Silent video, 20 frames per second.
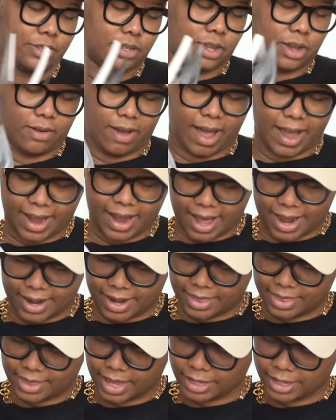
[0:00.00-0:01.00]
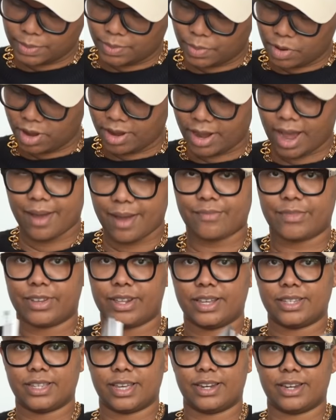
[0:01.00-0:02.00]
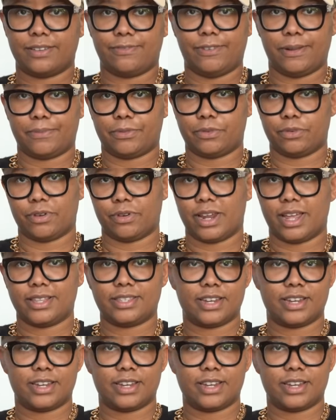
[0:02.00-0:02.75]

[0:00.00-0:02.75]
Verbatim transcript: So I got this book. I'm really excited to flip through it.